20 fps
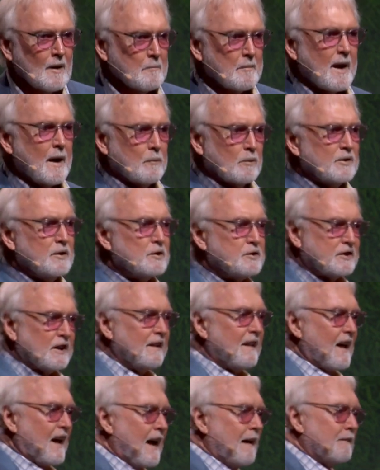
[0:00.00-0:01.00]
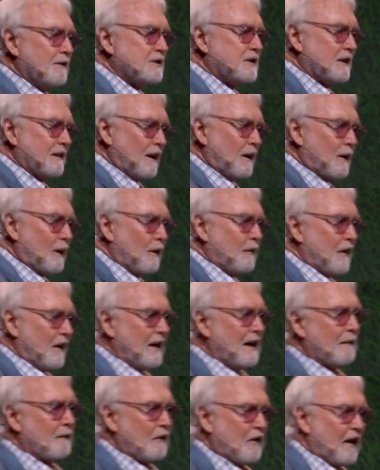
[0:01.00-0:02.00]
Man, when you see the heavens and the earth and
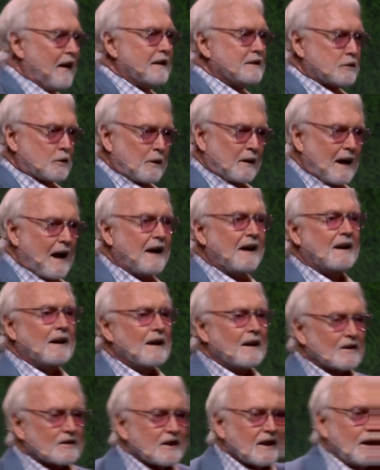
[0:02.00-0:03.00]
everything that's created, see,